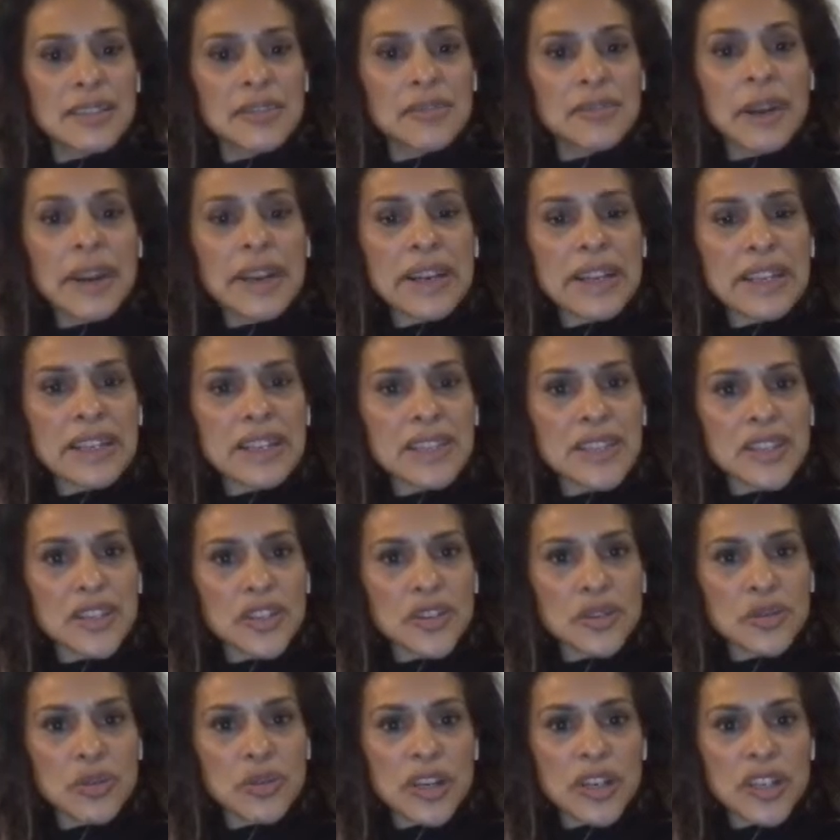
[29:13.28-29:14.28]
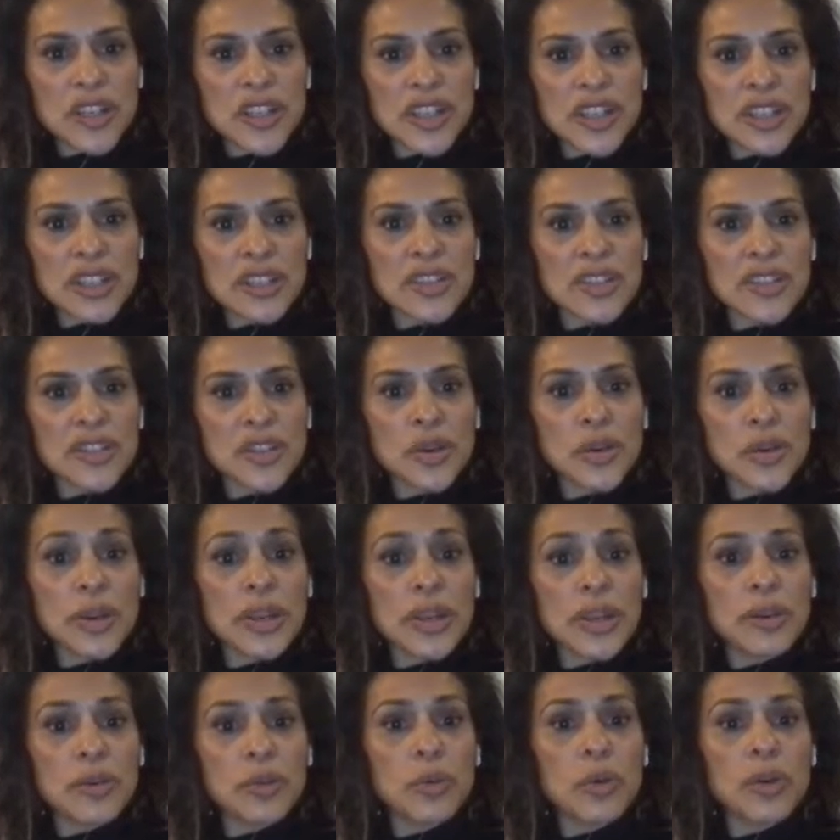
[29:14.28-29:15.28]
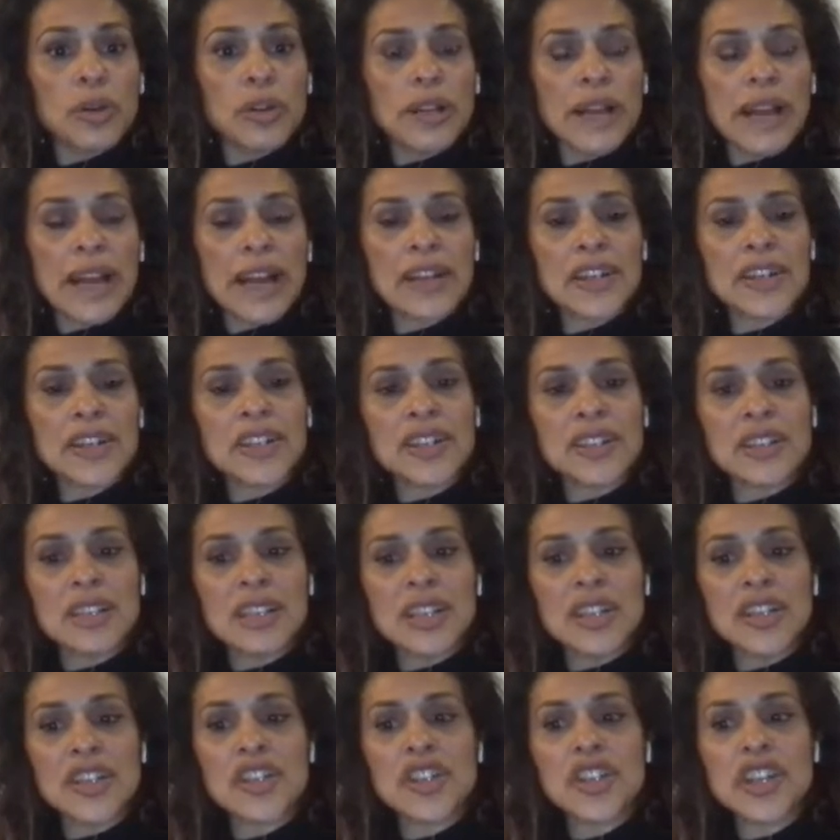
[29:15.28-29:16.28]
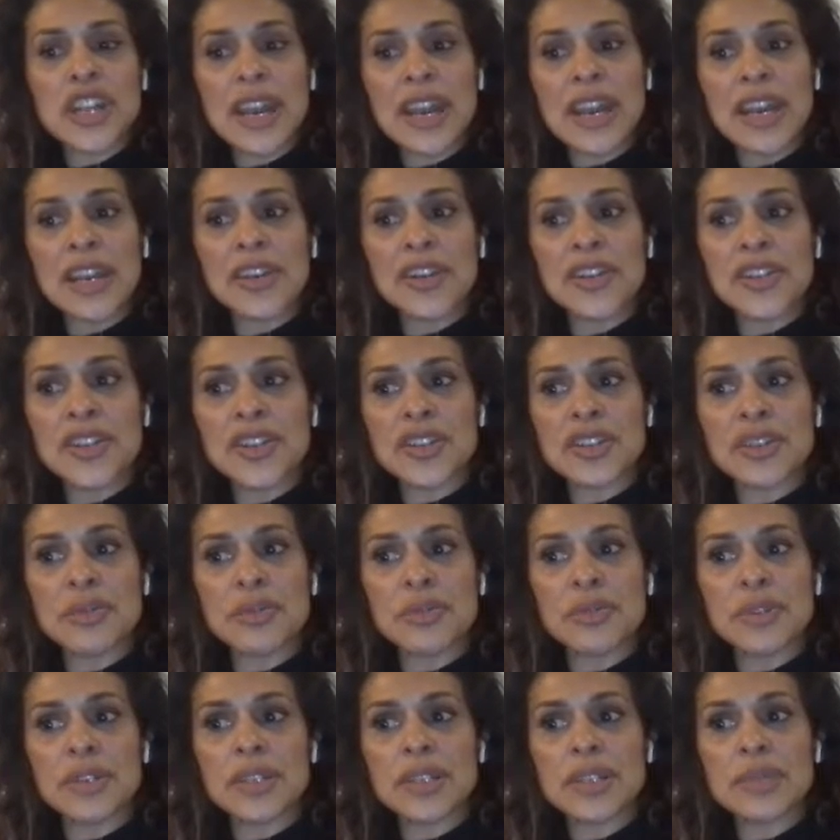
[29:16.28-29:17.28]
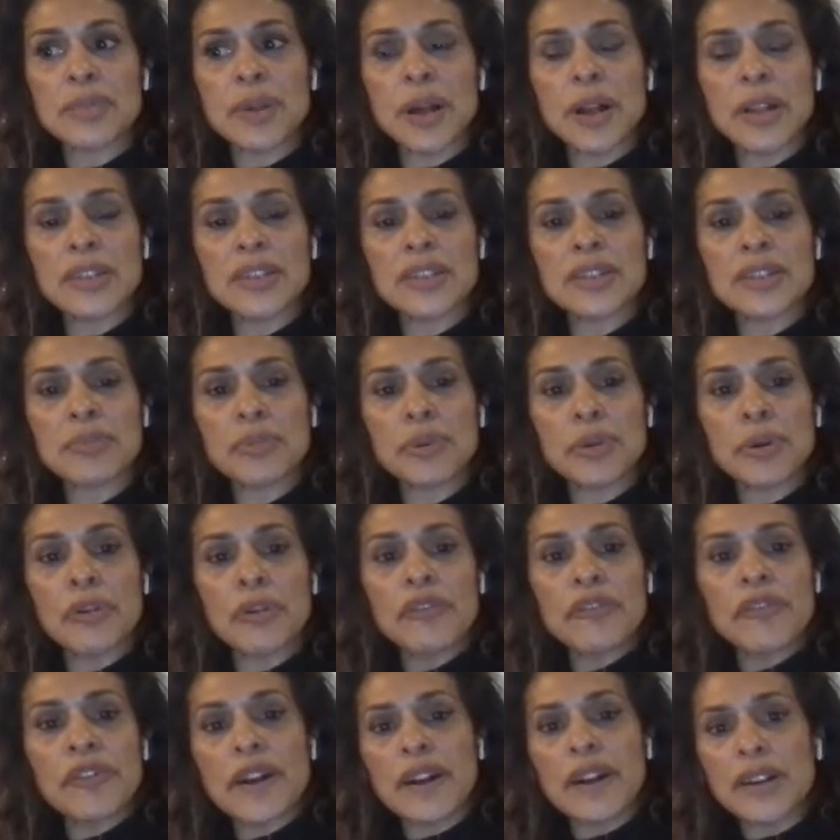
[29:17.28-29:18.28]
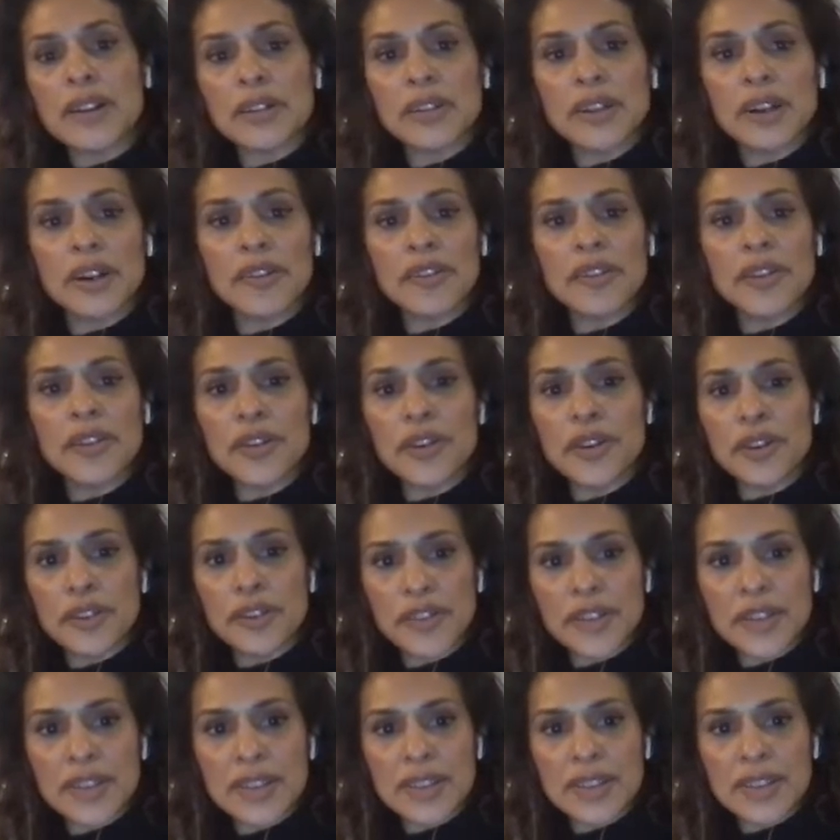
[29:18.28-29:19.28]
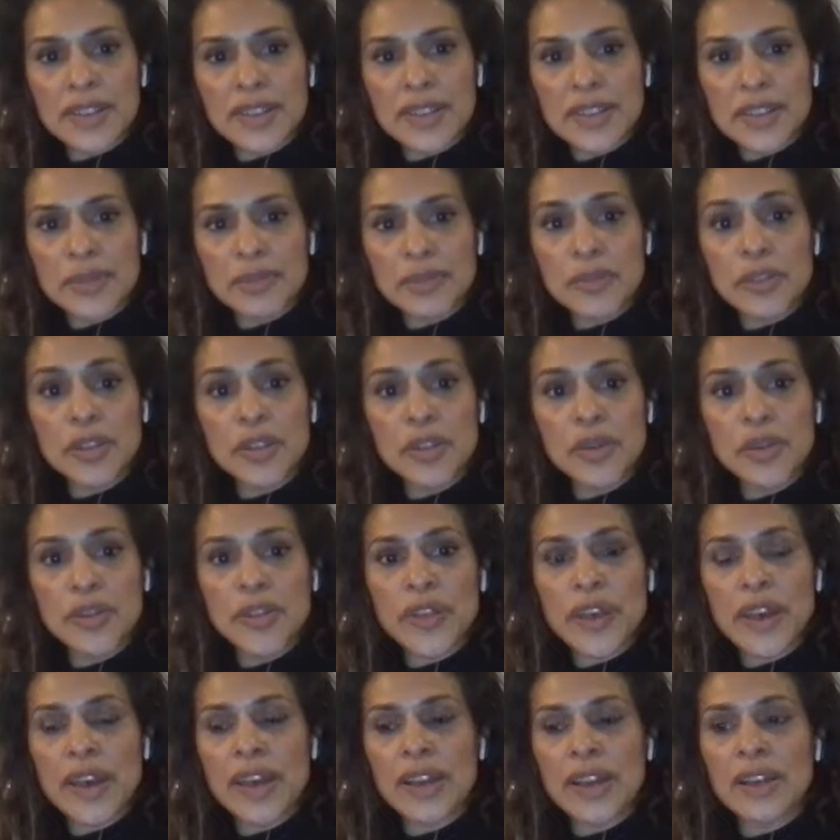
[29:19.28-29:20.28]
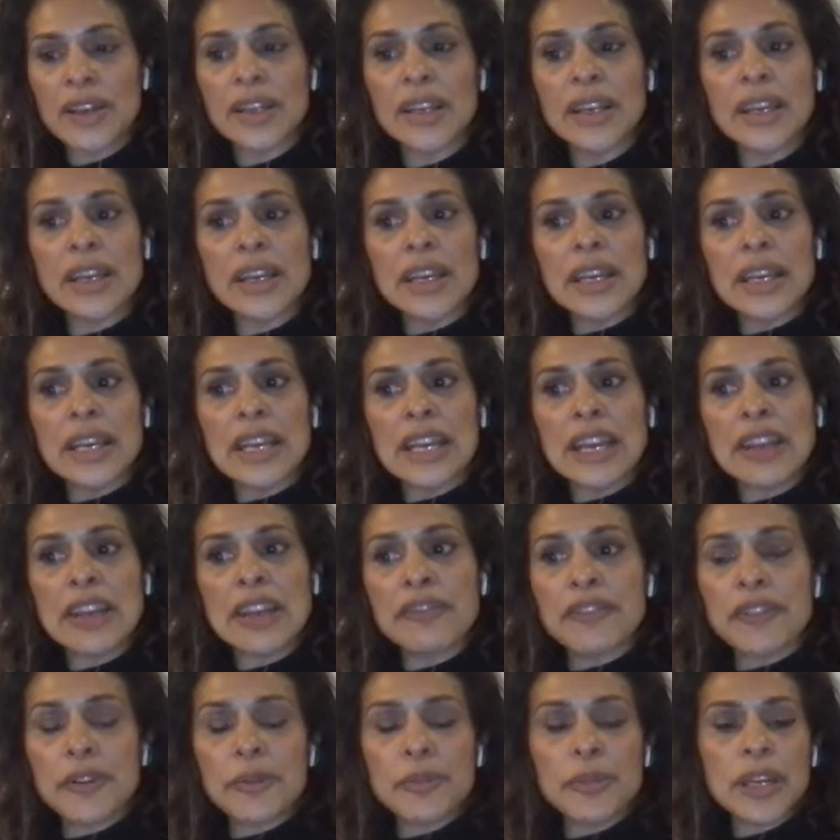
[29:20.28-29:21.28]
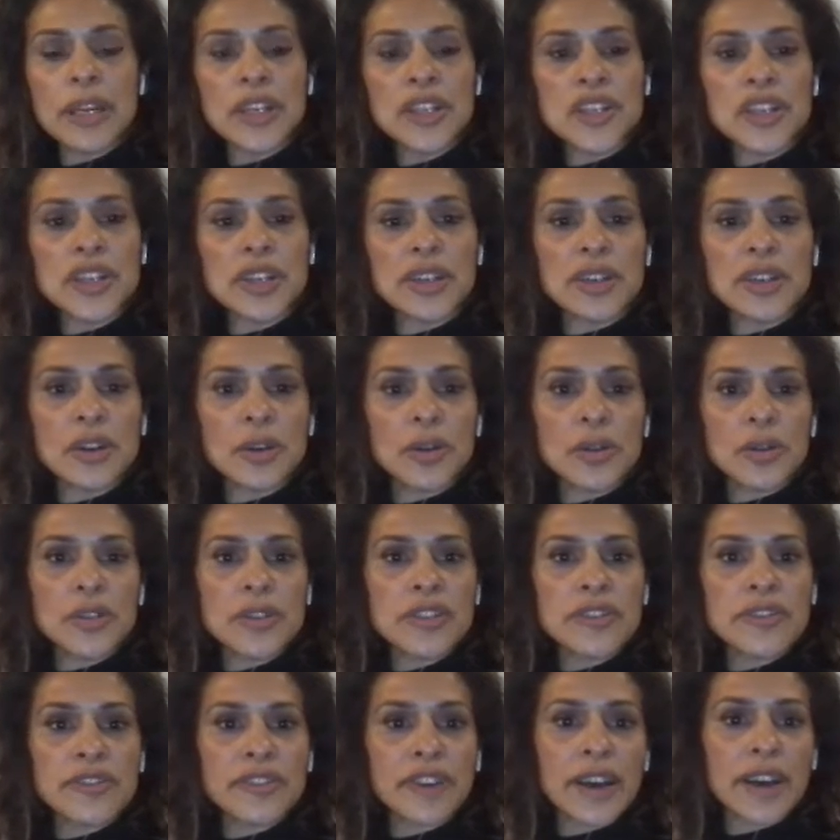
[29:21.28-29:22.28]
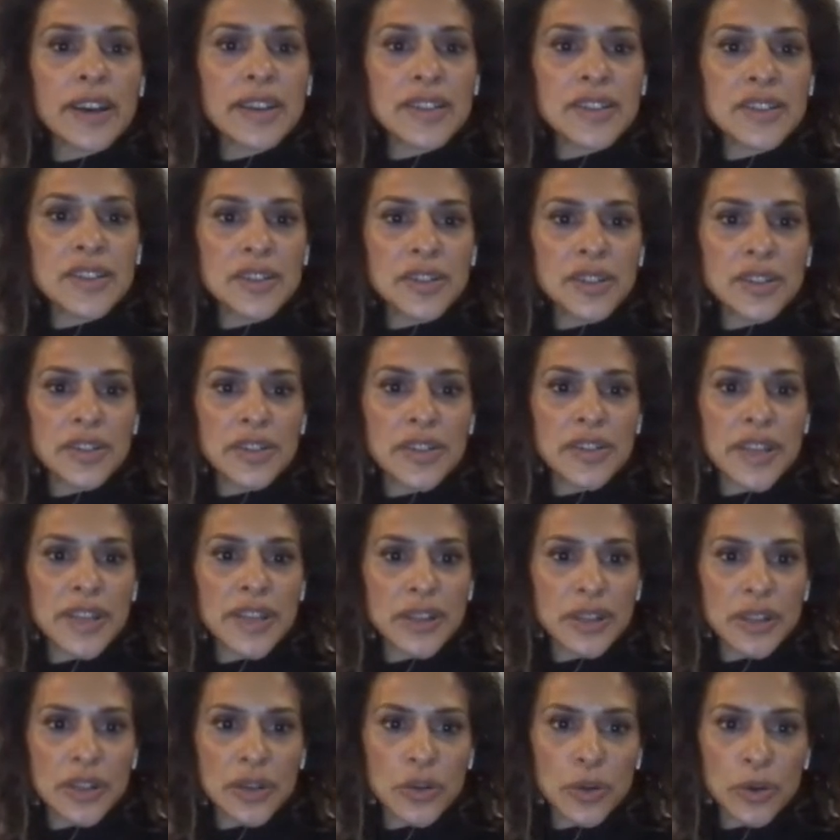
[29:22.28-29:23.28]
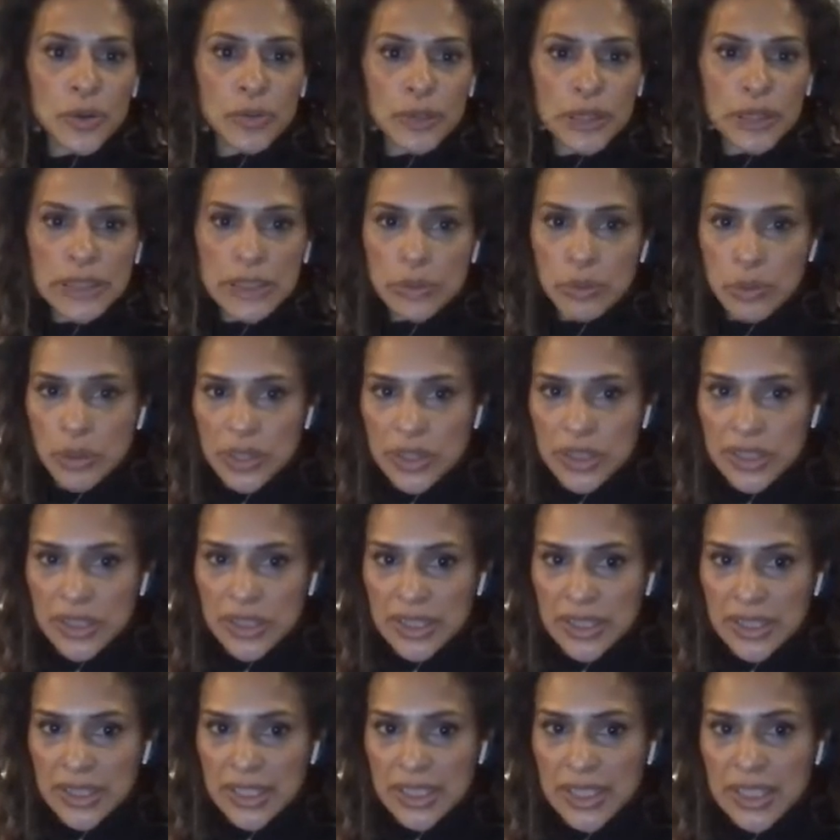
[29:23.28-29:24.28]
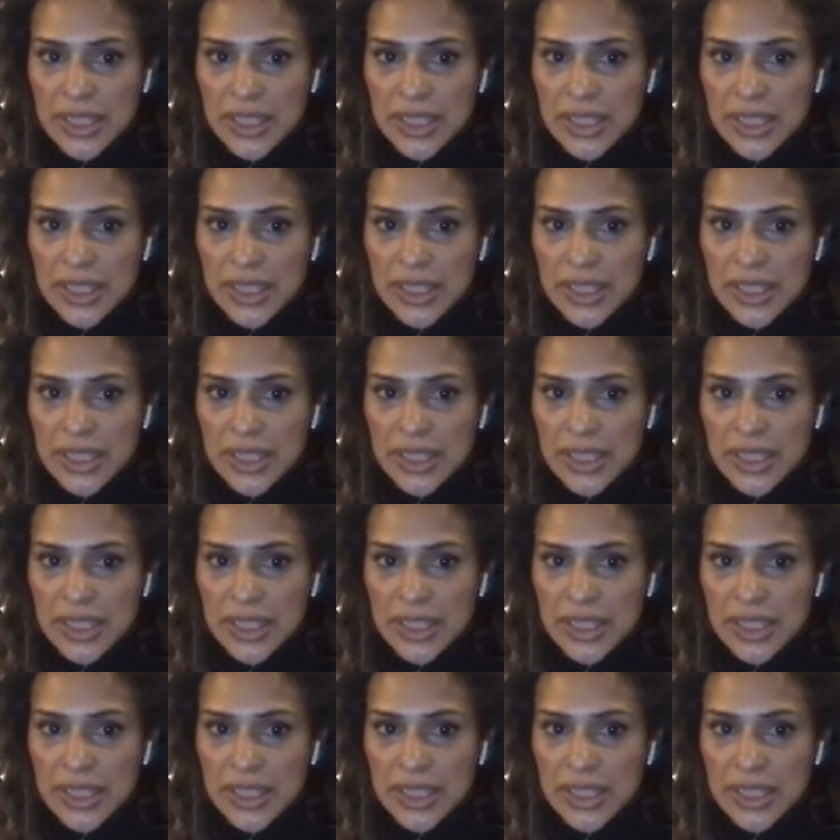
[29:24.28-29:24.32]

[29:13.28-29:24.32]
threatening situations. So it will actually change the response profile of your nervous system so that information goes faster than it normally would.